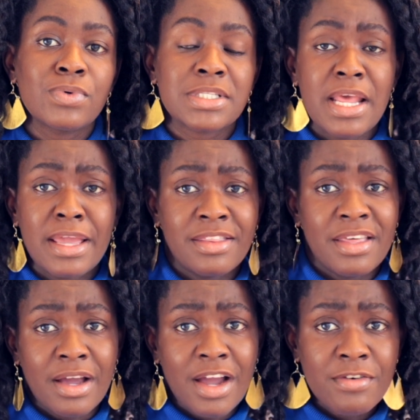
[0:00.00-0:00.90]
It was like
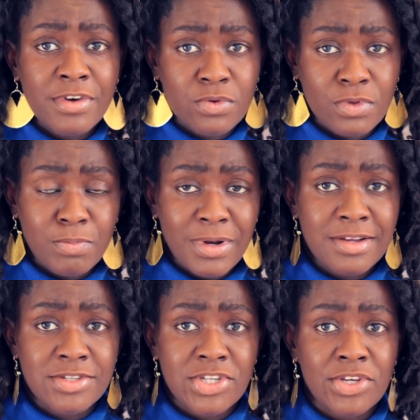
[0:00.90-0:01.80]
they are covered with
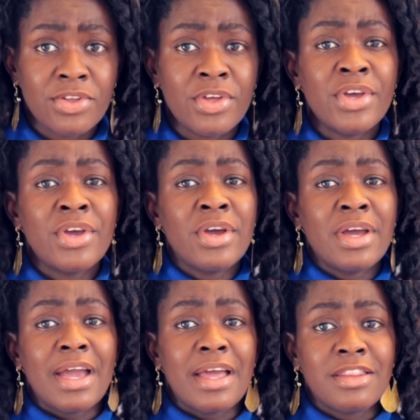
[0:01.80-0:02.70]
plastic
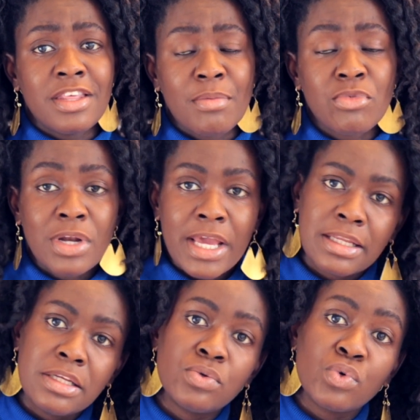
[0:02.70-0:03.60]
and they are more
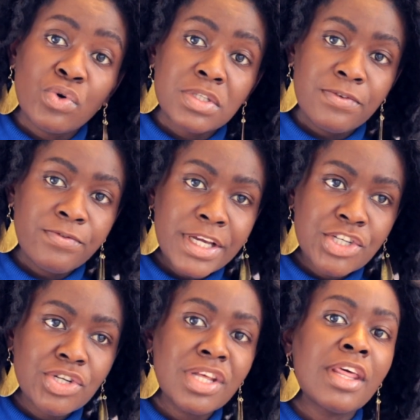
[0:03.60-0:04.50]
likely to cause
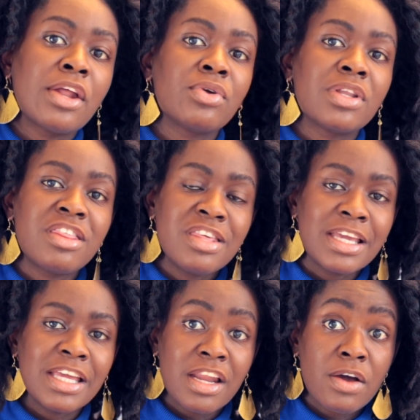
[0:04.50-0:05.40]
infection and they are not
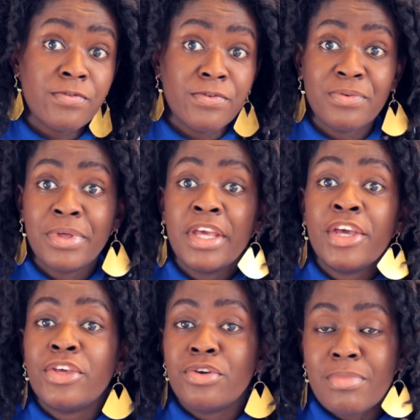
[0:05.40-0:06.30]
thick enough.
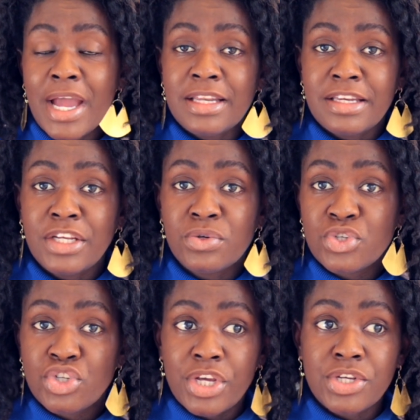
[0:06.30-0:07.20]
You might need
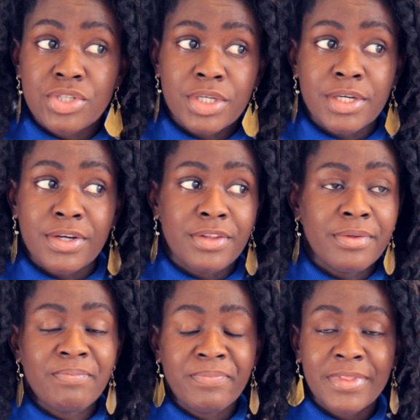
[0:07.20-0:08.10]
to change
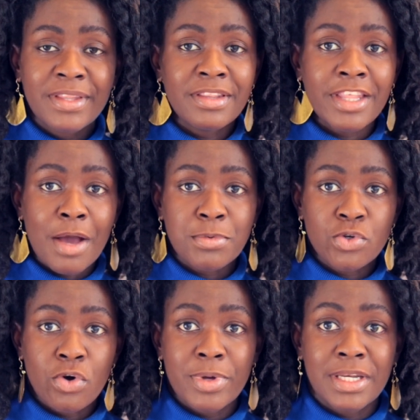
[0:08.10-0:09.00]
the
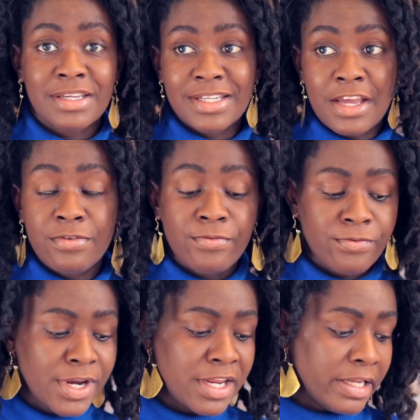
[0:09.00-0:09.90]
absorbent
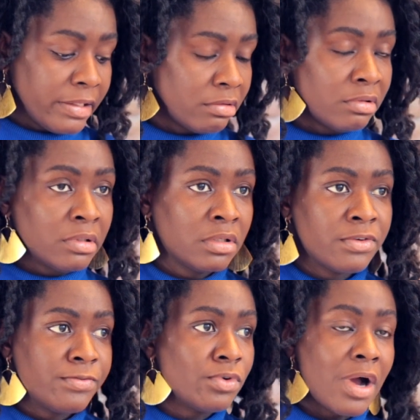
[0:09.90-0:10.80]
every
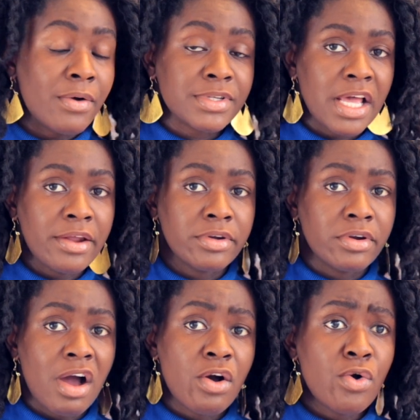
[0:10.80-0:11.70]
few hours. I don't
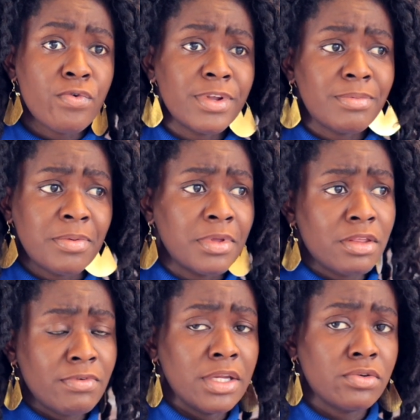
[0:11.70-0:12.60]
know how often, maybe
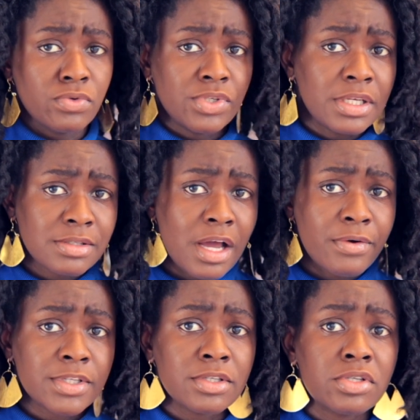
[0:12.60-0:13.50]
3 to 6
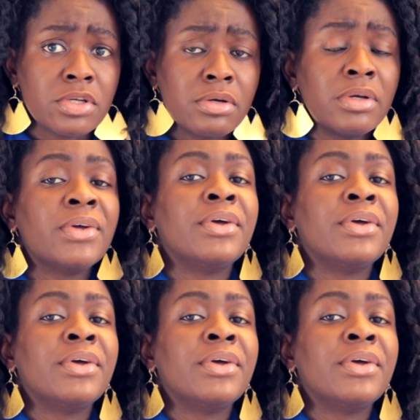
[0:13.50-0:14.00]
hours or so.